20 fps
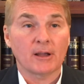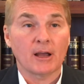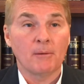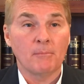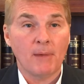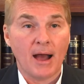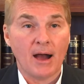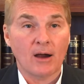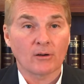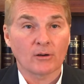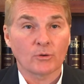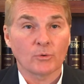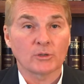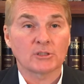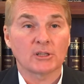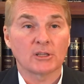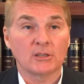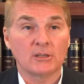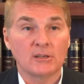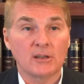amount
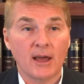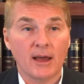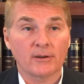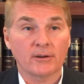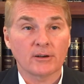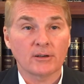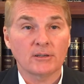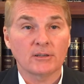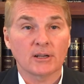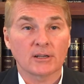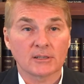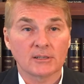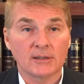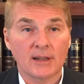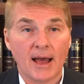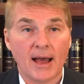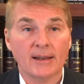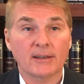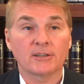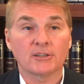which the debtor does
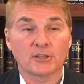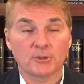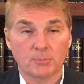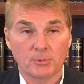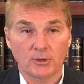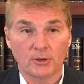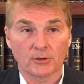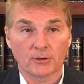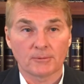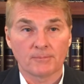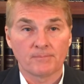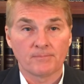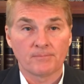not dispute.